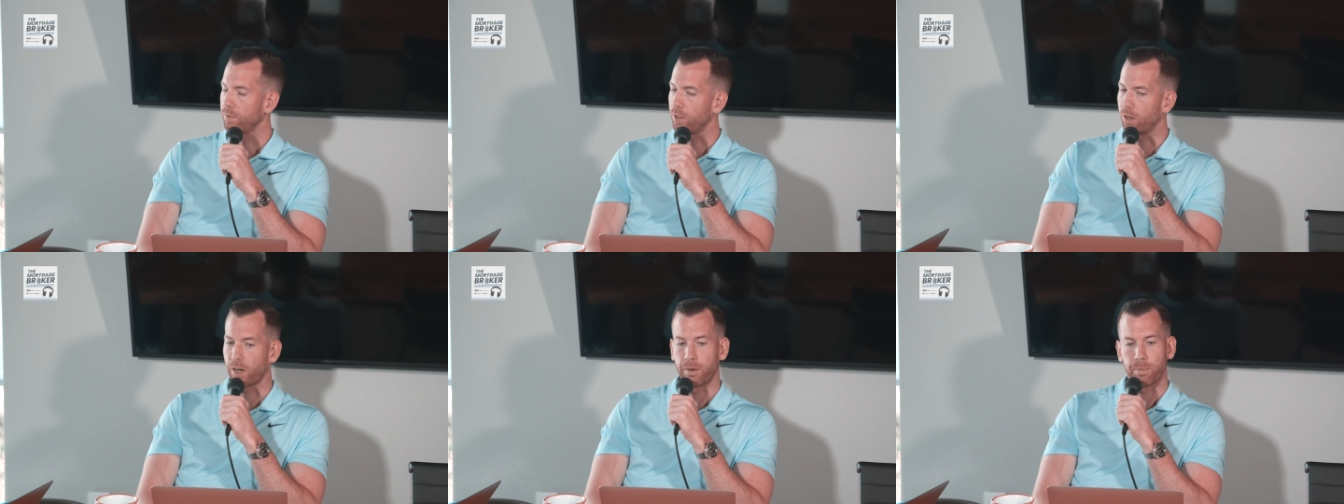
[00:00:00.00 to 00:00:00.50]

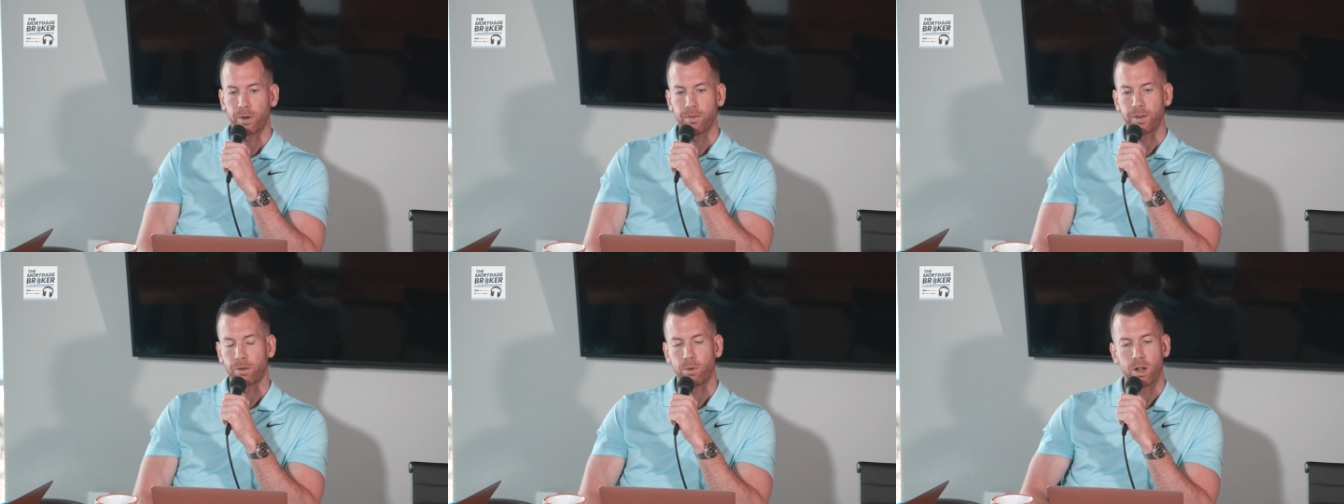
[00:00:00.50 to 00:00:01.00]
Okay,
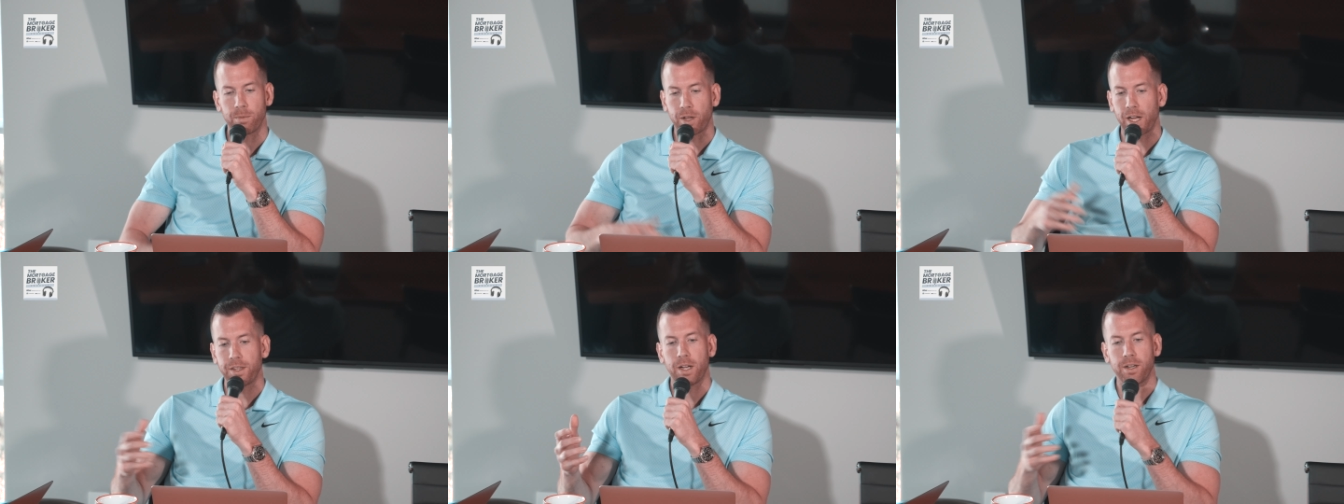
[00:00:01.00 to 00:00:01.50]
perfect. Well, I'm
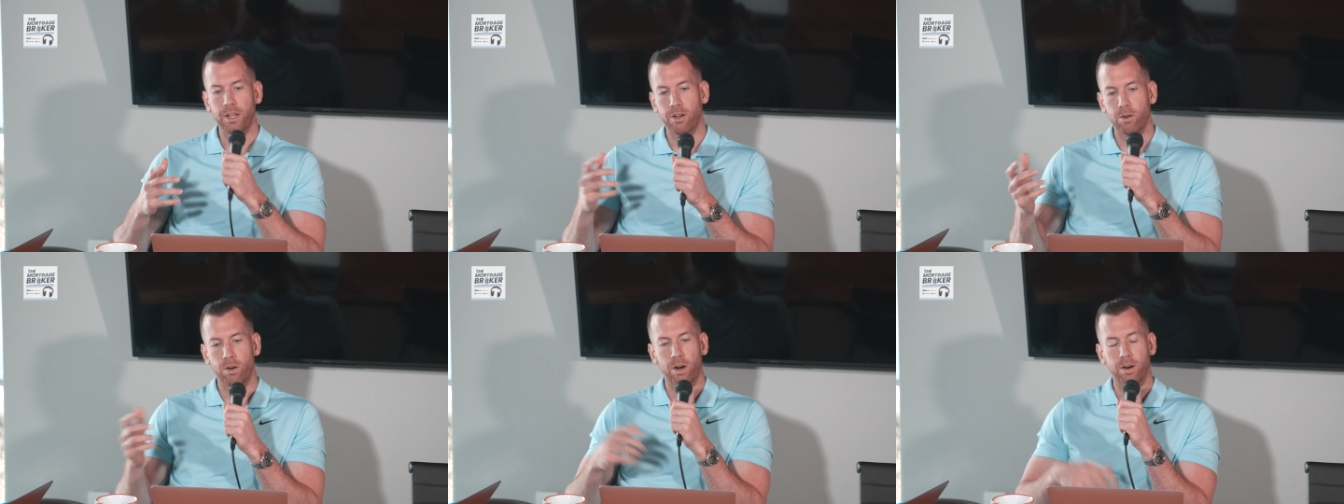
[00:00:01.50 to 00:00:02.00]
glad that,
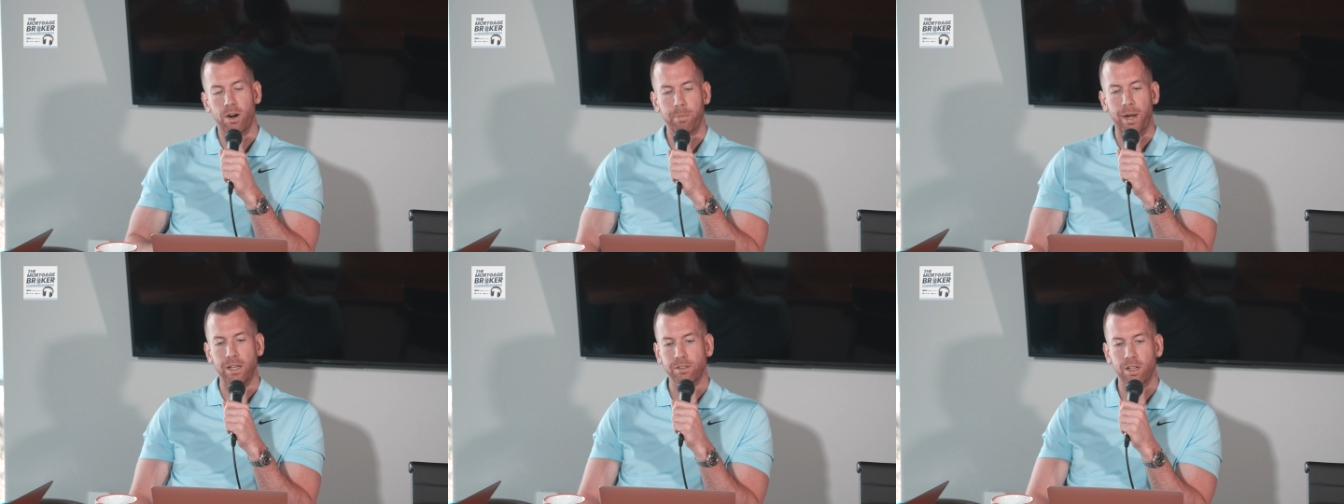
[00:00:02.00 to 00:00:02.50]
our
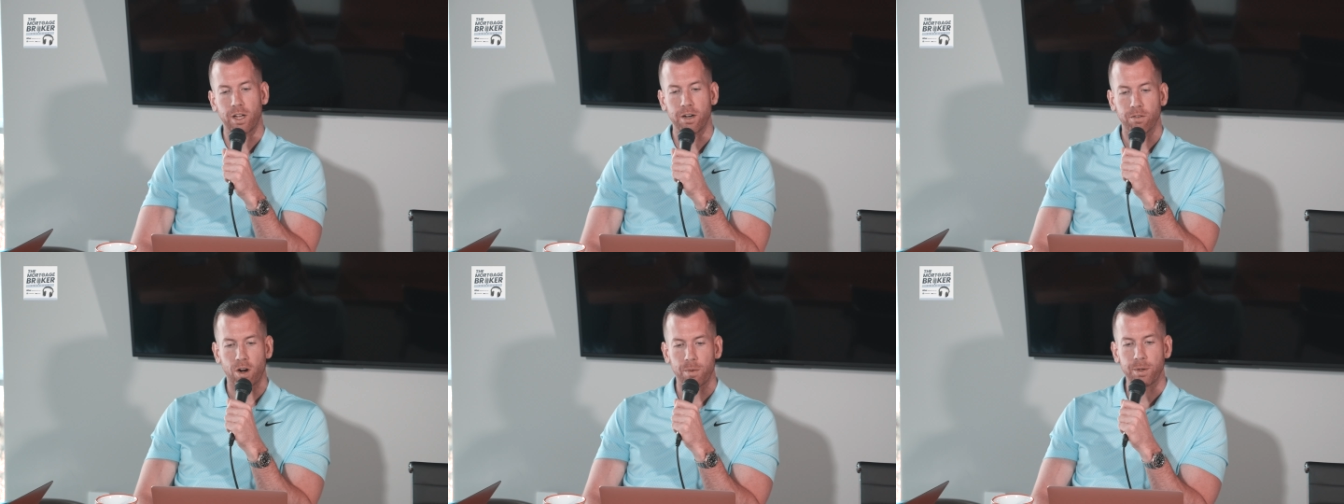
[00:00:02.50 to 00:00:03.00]
past
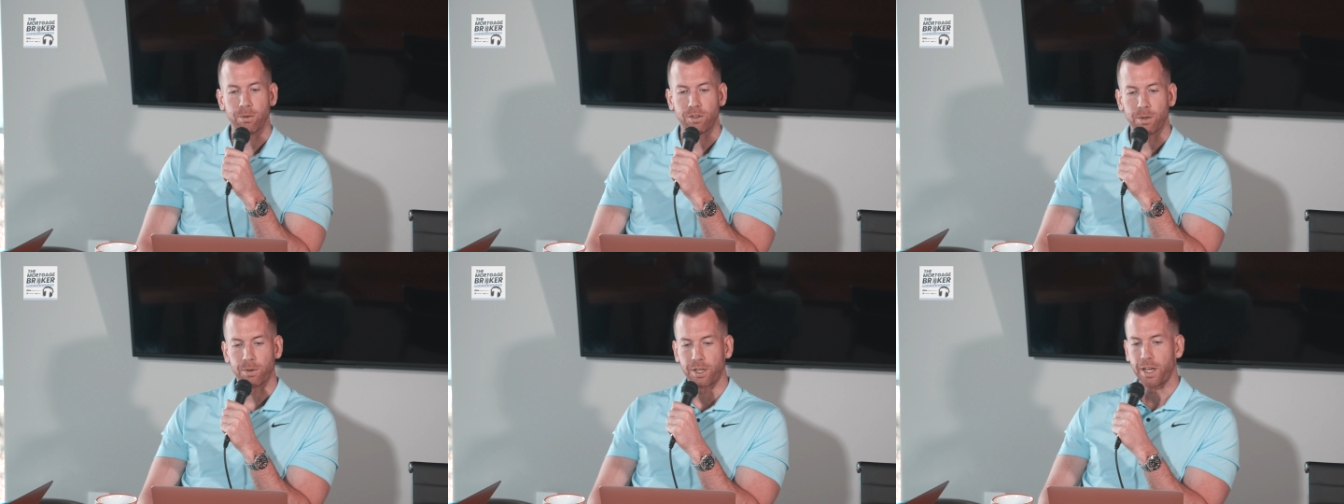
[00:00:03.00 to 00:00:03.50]
client, Robbie, was
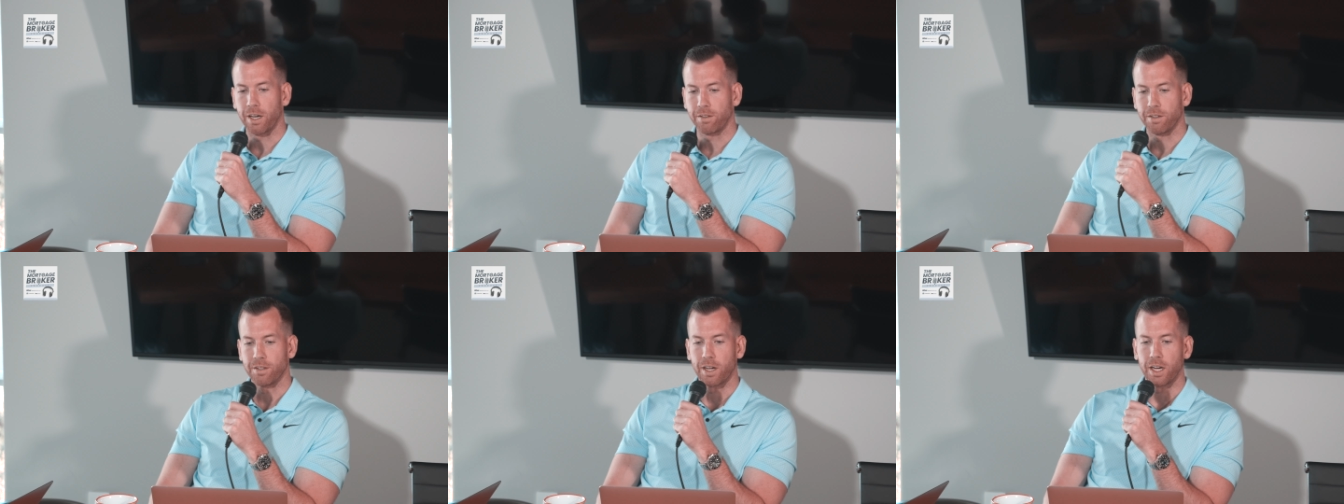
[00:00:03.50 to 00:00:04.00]
able to get
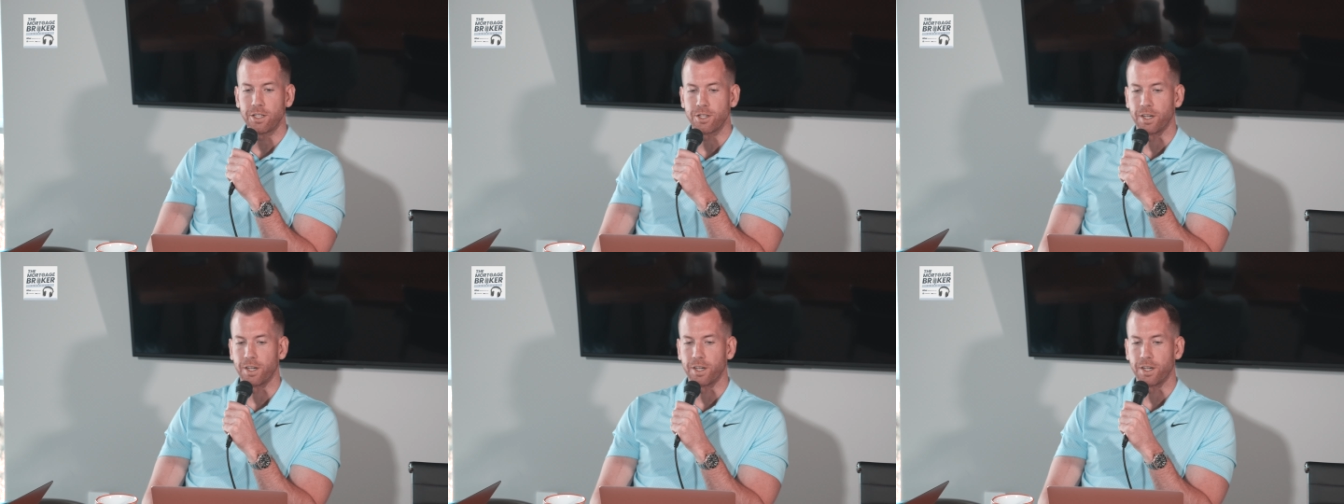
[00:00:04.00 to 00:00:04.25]
us in touch.